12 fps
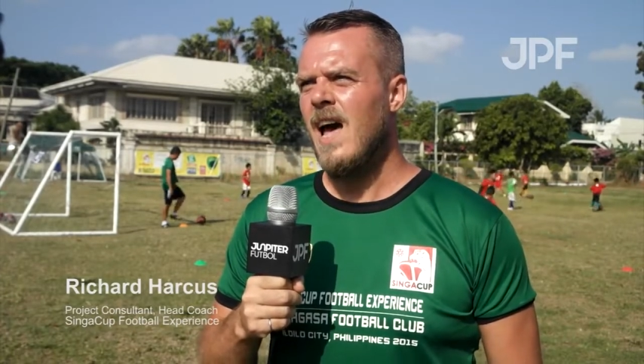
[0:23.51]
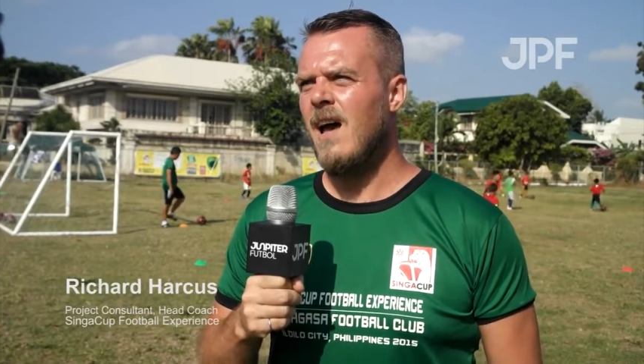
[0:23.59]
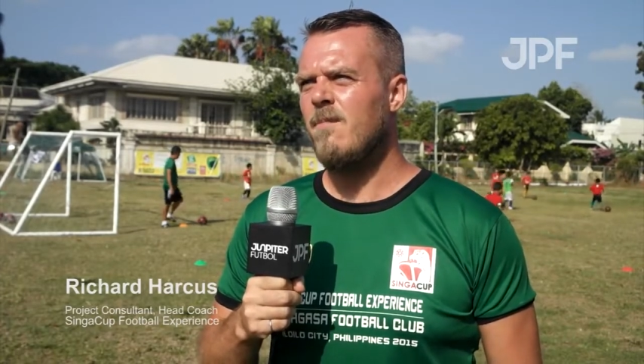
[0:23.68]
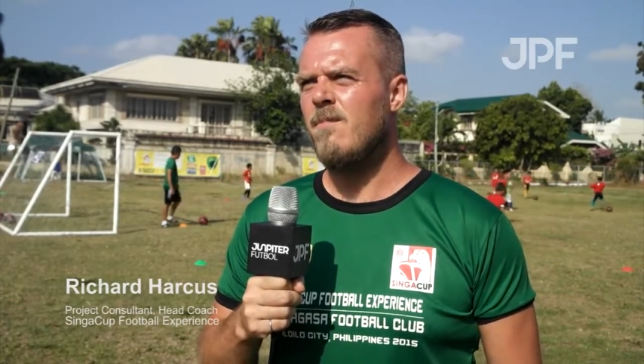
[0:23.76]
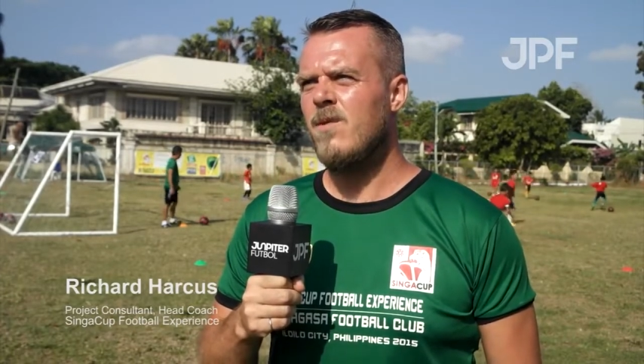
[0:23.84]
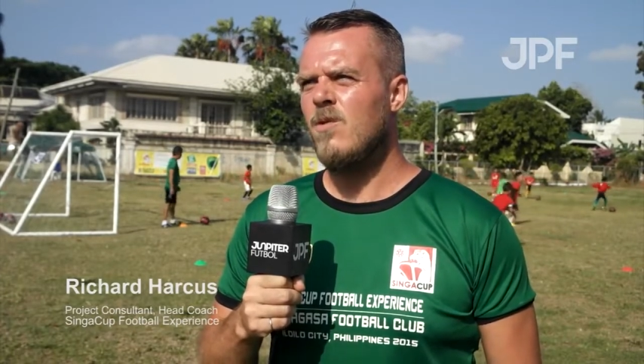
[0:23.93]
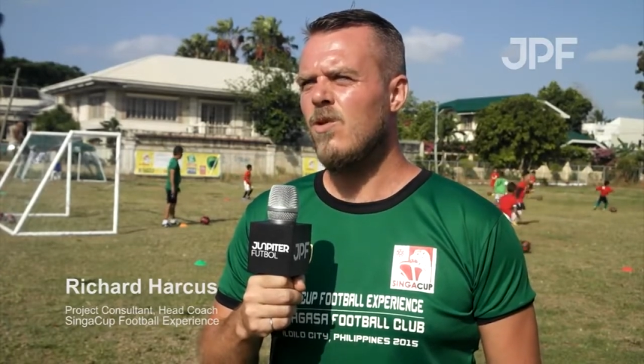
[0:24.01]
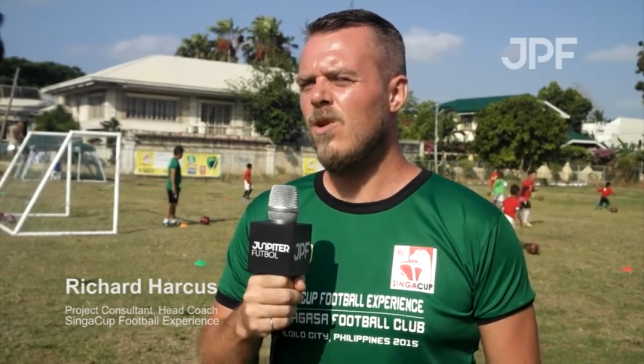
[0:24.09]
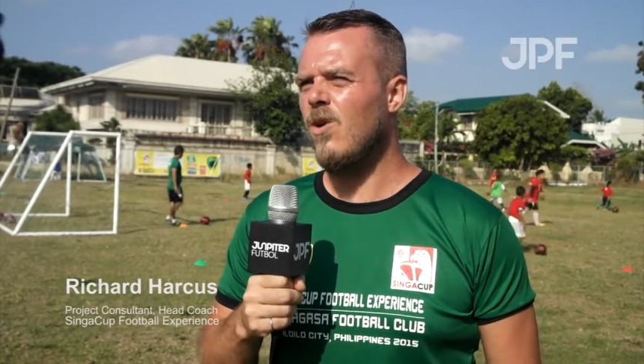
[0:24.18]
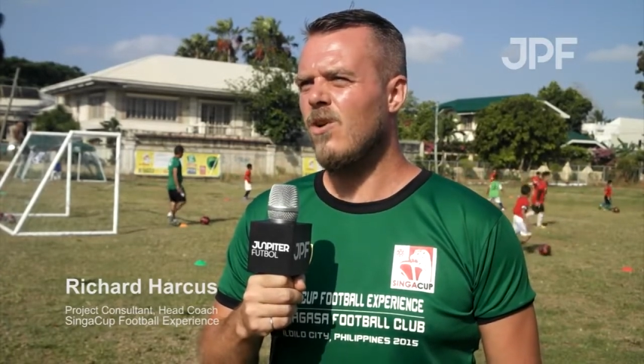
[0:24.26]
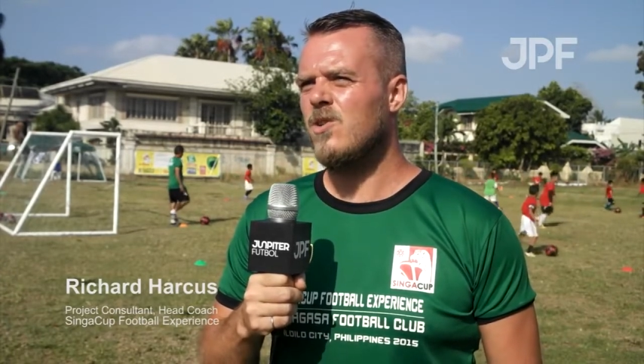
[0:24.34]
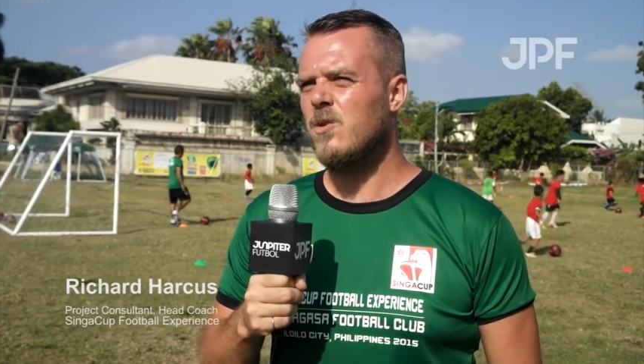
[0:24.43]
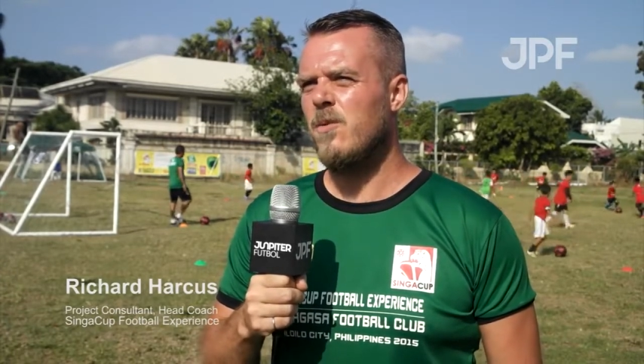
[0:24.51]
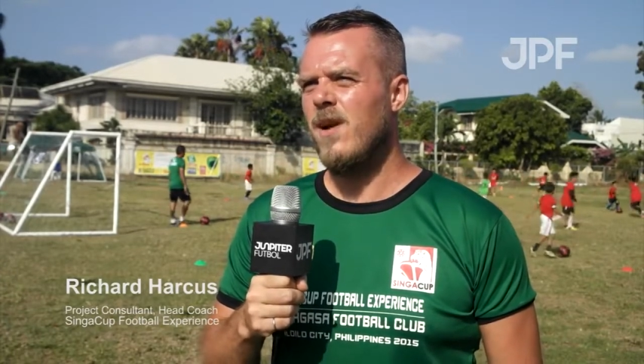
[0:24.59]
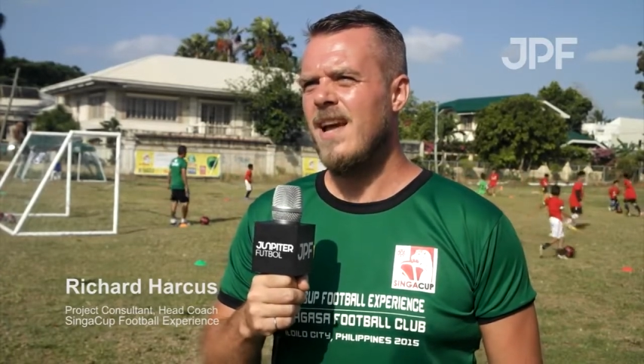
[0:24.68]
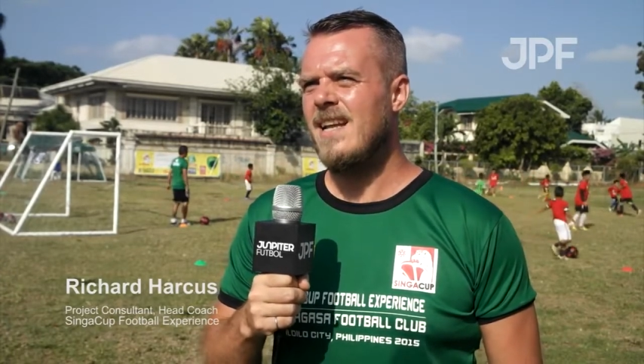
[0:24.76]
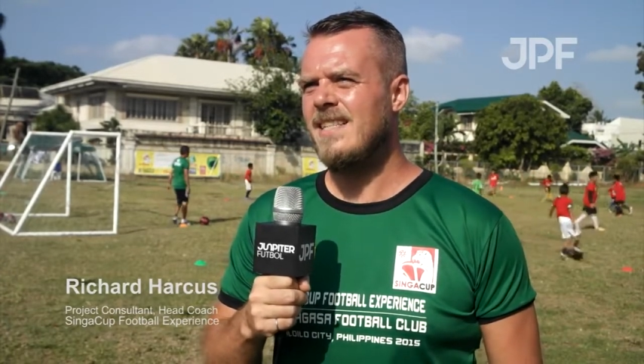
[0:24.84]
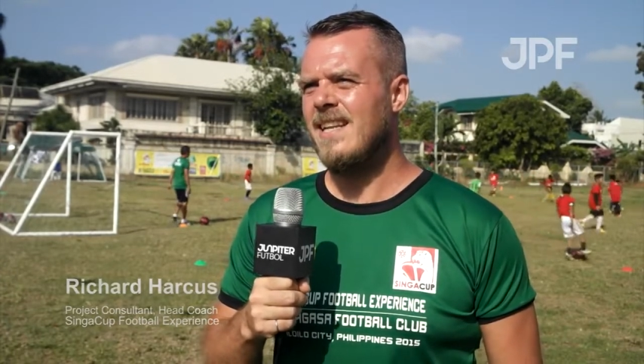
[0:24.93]
I'm no longer
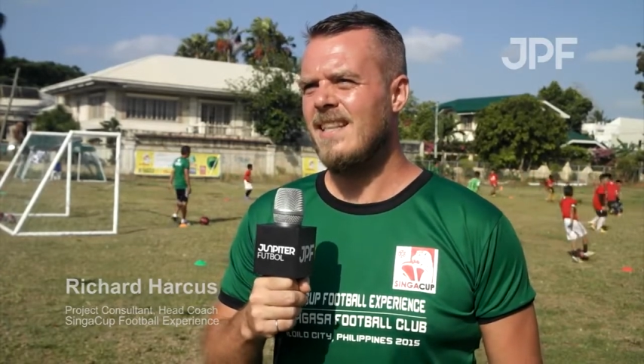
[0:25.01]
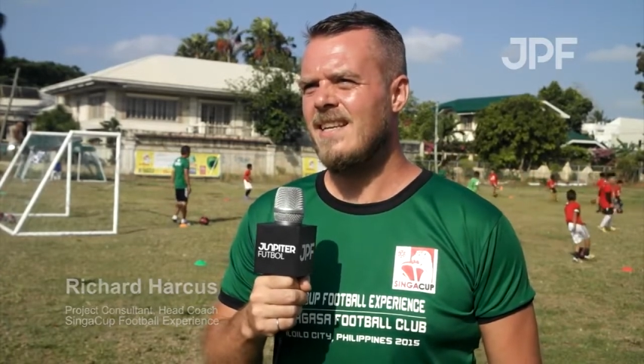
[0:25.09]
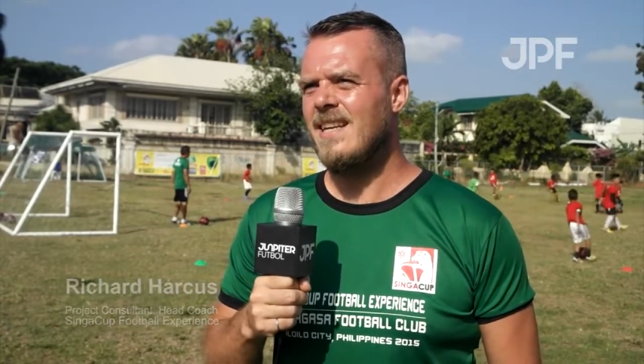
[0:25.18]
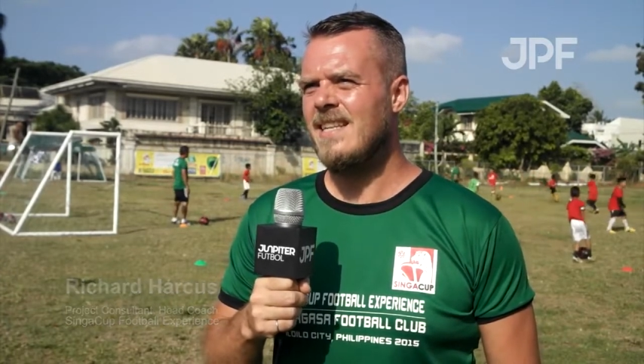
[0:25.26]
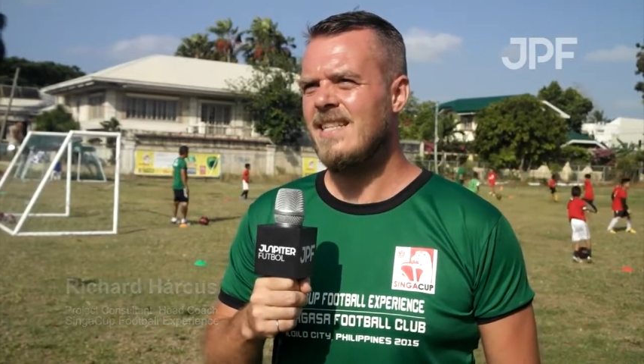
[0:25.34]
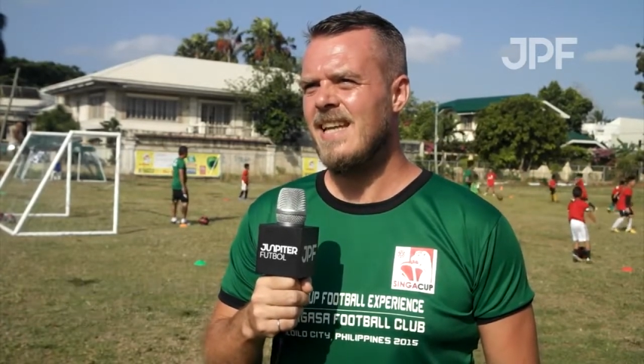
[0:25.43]
surprised at the